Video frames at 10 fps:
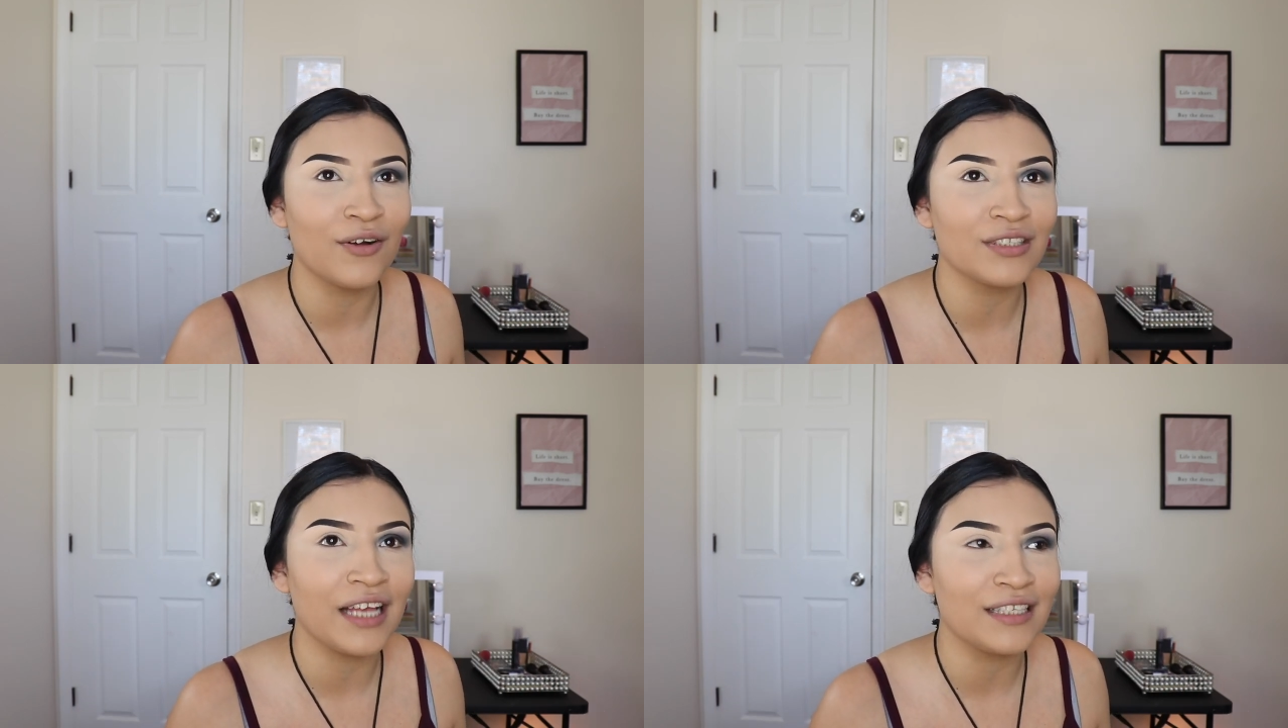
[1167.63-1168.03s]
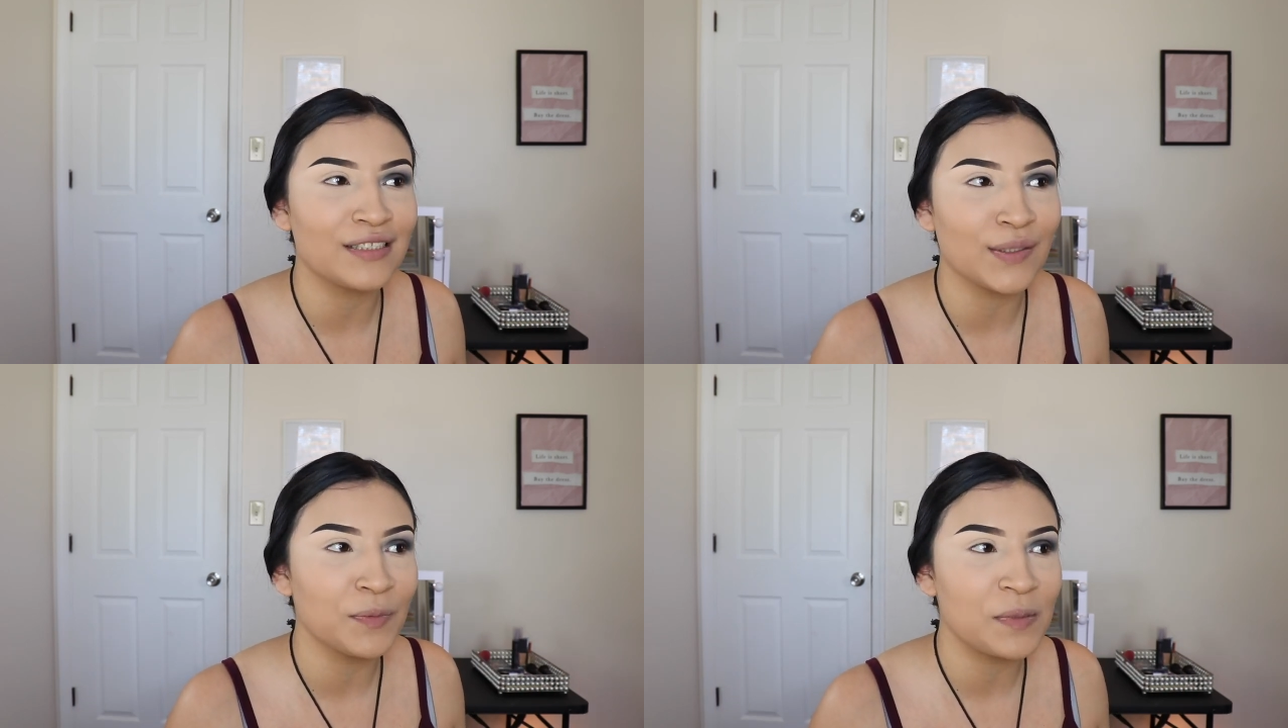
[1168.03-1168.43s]
I was like
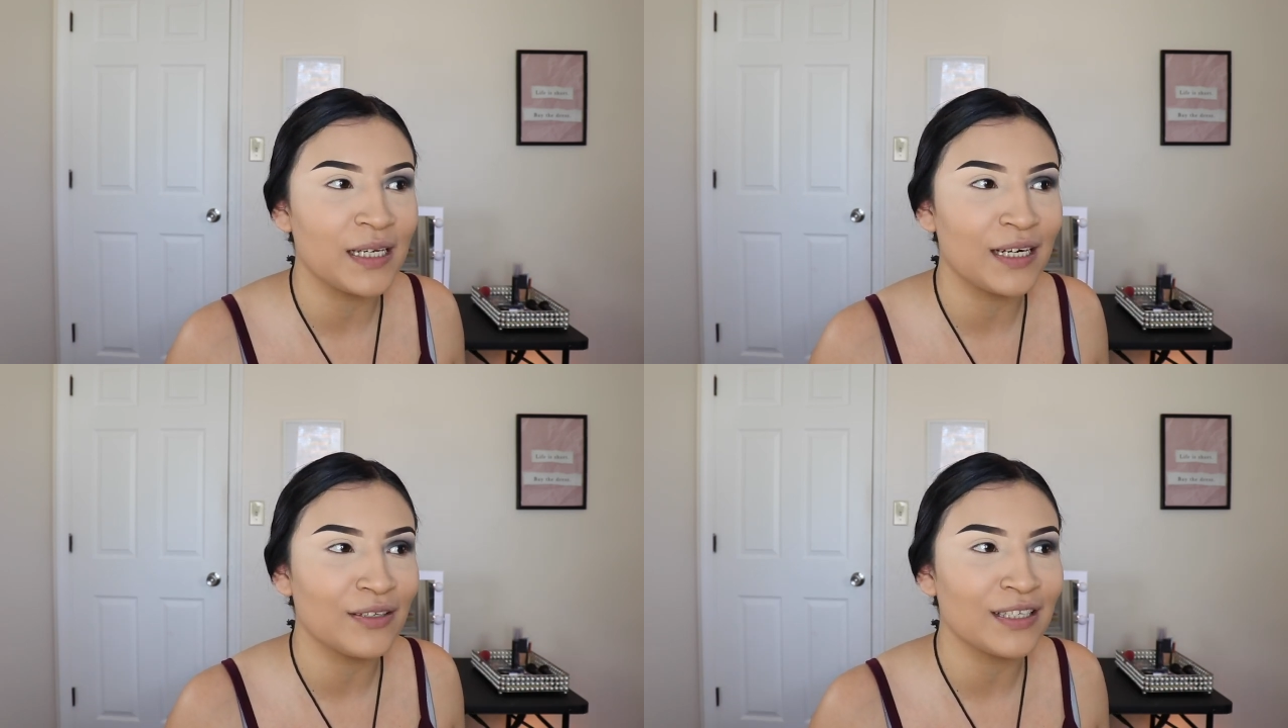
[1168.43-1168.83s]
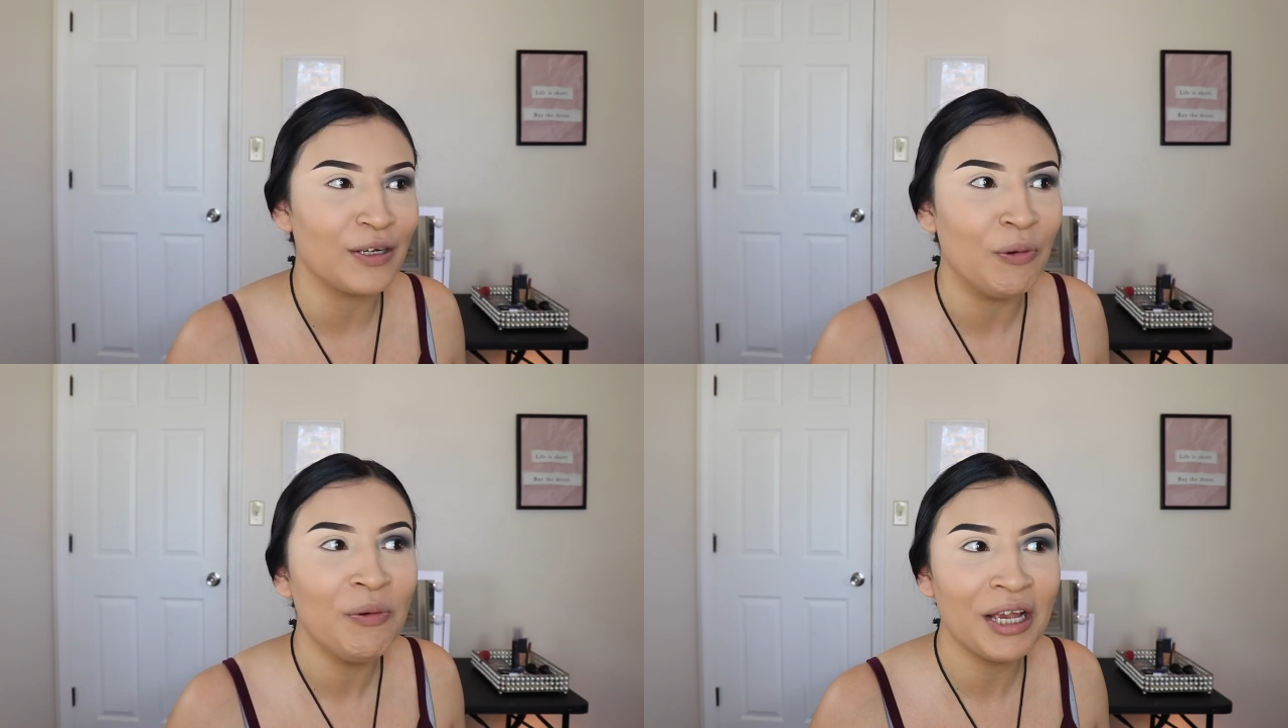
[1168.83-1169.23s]
so upset, and I was
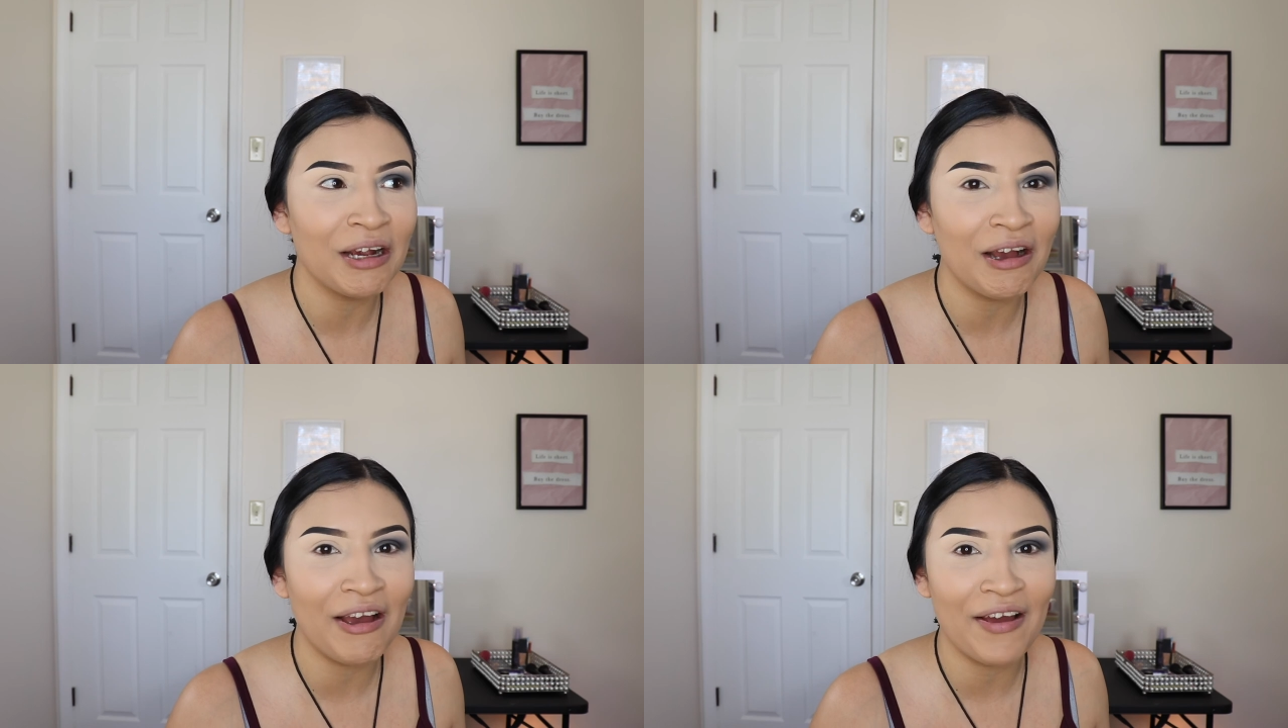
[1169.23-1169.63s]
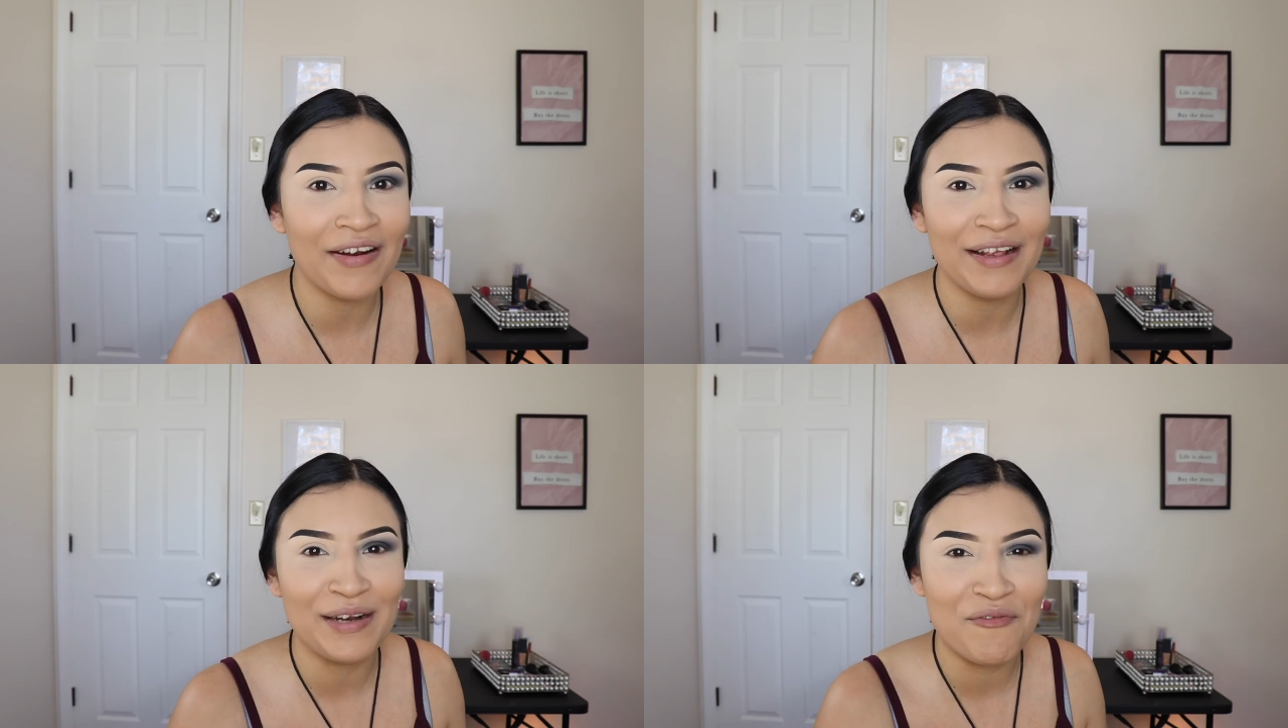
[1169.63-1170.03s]
like, oh my god,